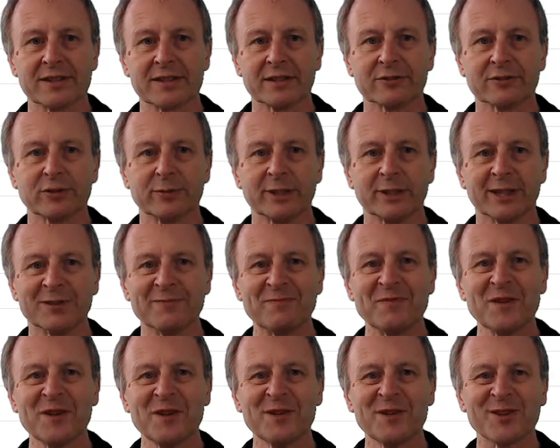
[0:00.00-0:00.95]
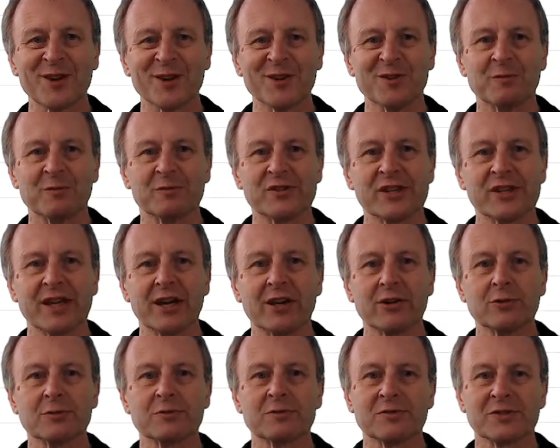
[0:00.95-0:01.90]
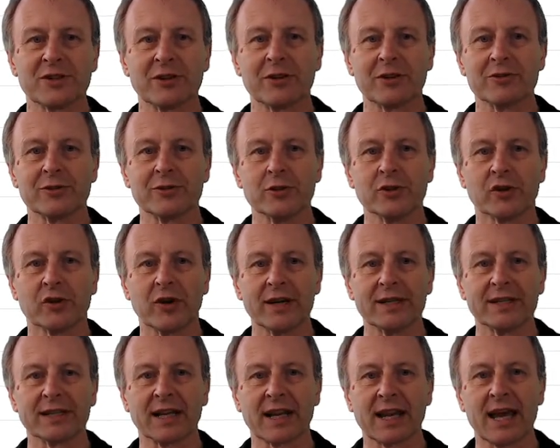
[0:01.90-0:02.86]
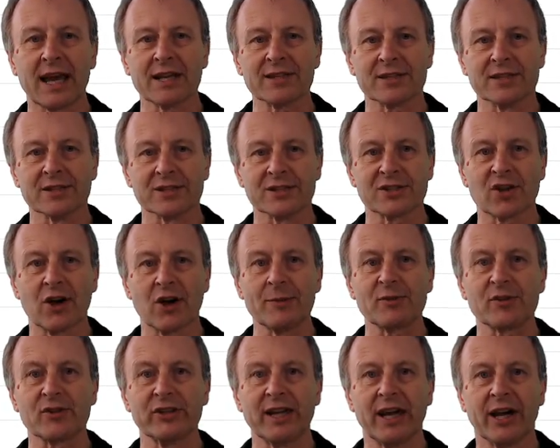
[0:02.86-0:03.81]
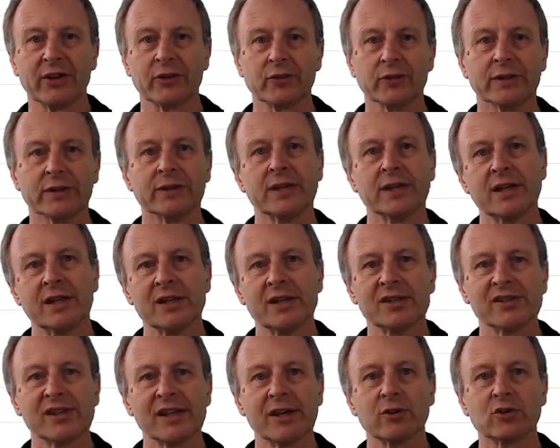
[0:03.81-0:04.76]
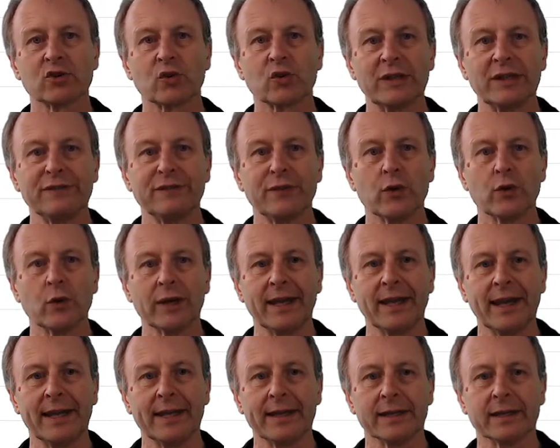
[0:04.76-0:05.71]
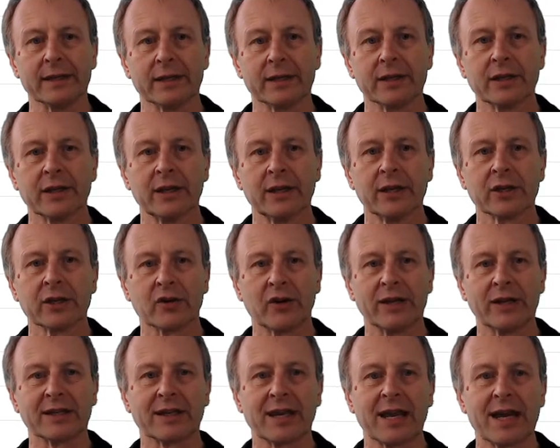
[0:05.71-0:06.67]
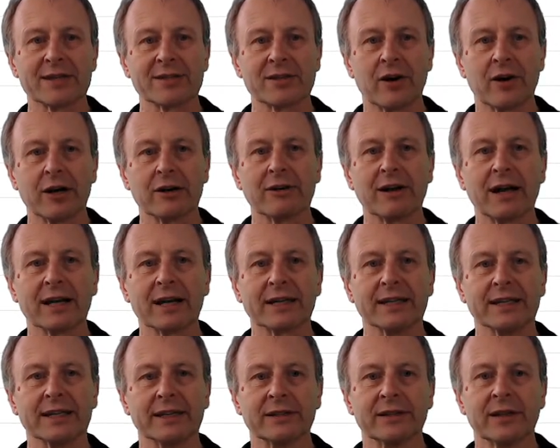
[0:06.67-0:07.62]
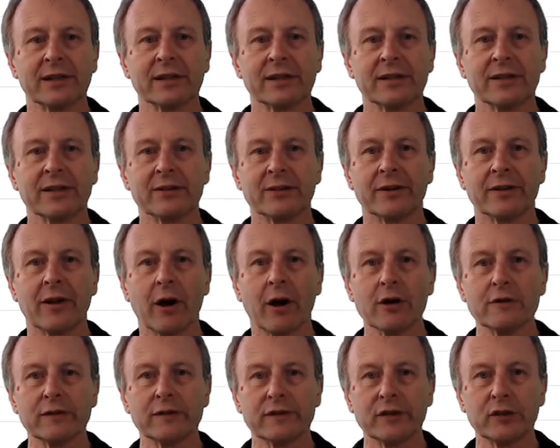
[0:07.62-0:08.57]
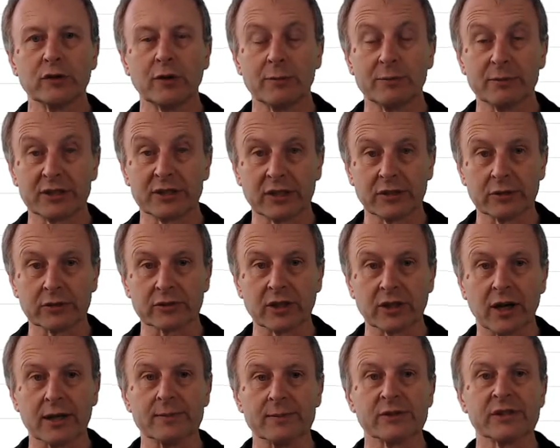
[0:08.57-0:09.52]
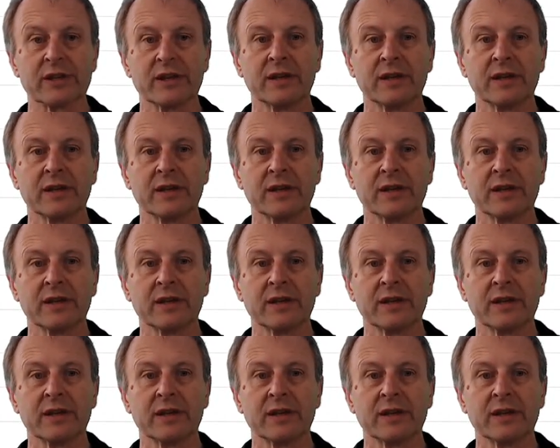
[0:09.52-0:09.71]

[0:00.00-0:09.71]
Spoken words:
a little bit. So CL02, creating classes, type 300. CL24N, create class hierarchy. Then overview on material types.